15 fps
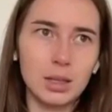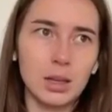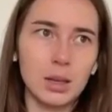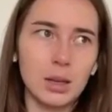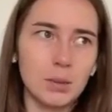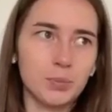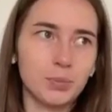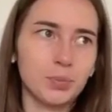as
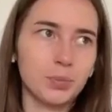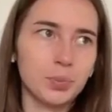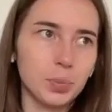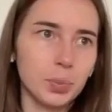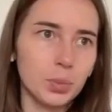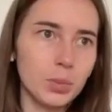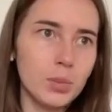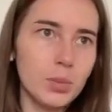a
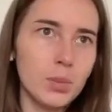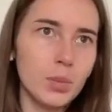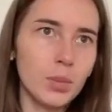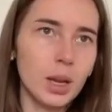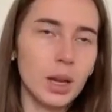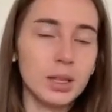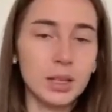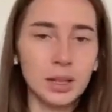
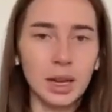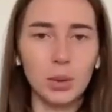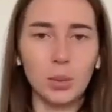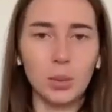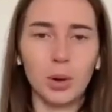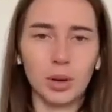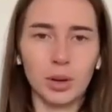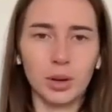
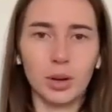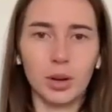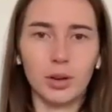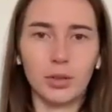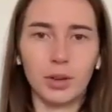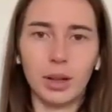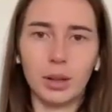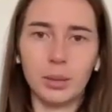network
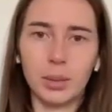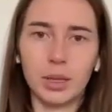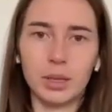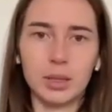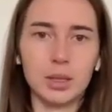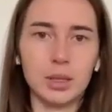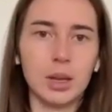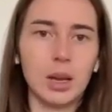of
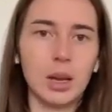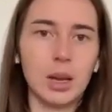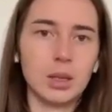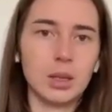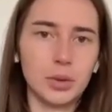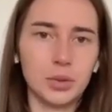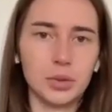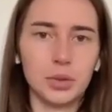elements,
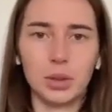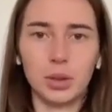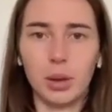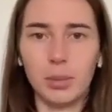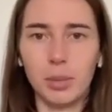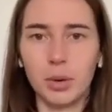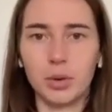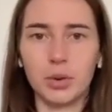social,
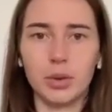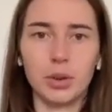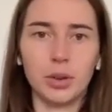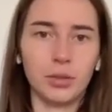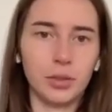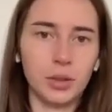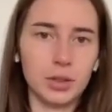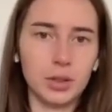
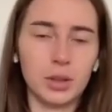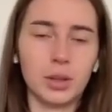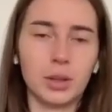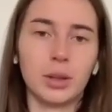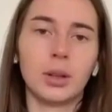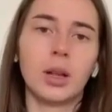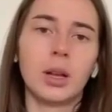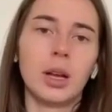emotional,
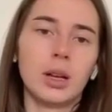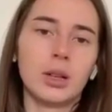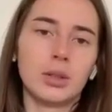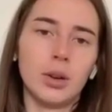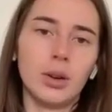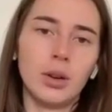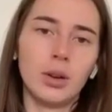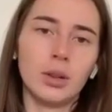physical.
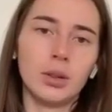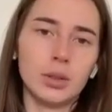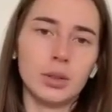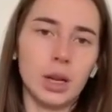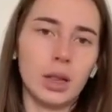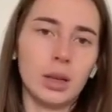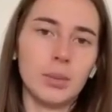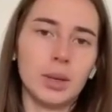So all
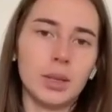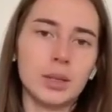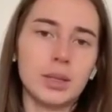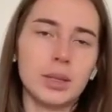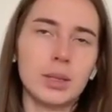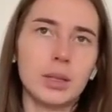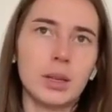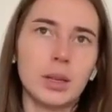those
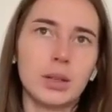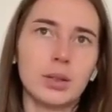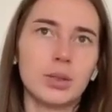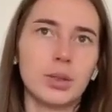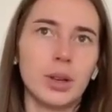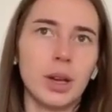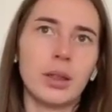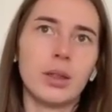elements
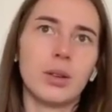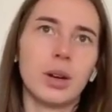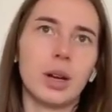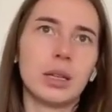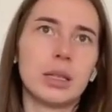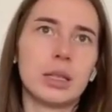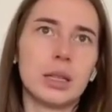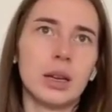together,
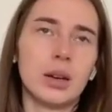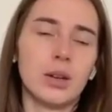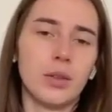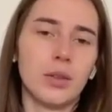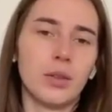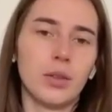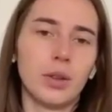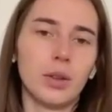instead
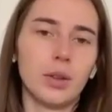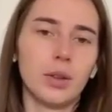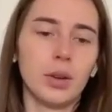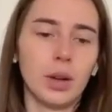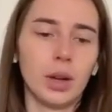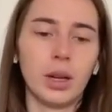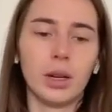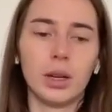of
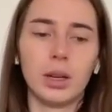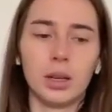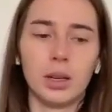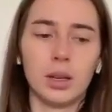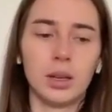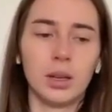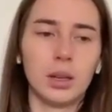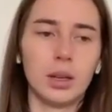looking at
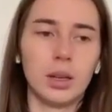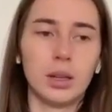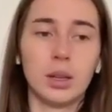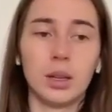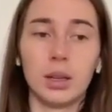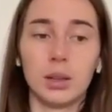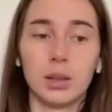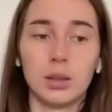
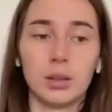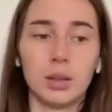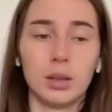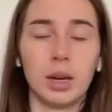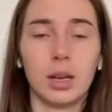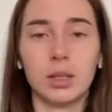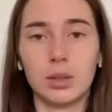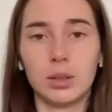it
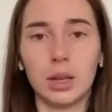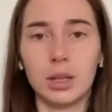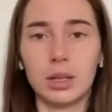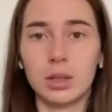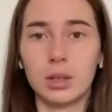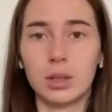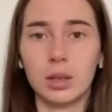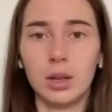in
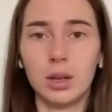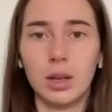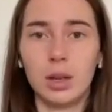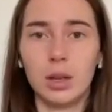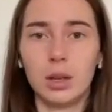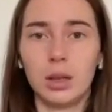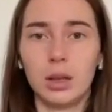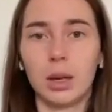isolation,
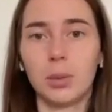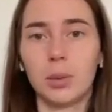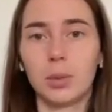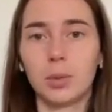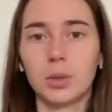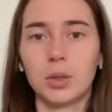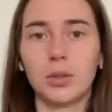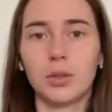like we
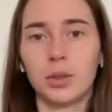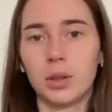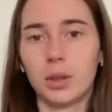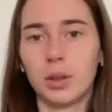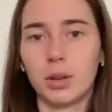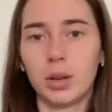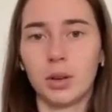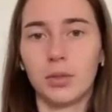would do if we
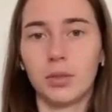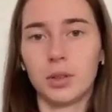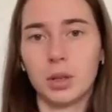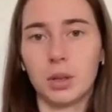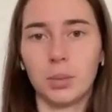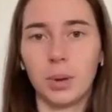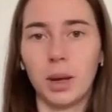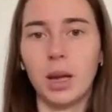look at
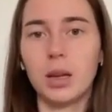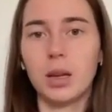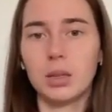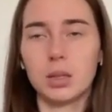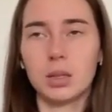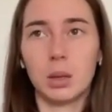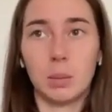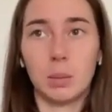physical
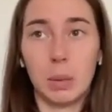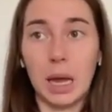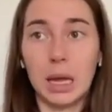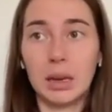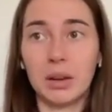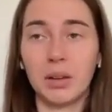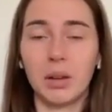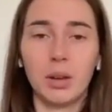pain, just a
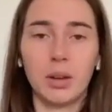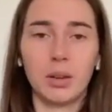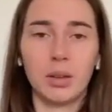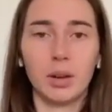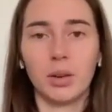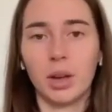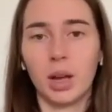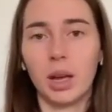pain,
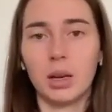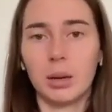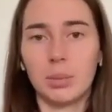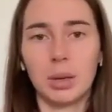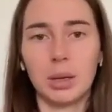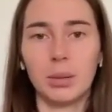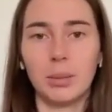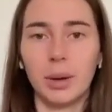then okay, a
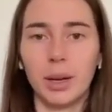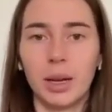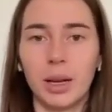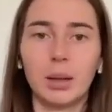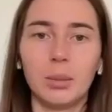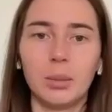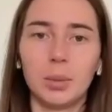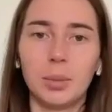pill might
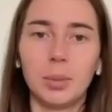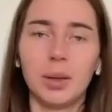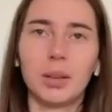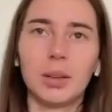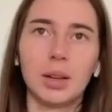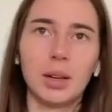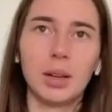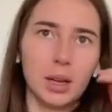help. But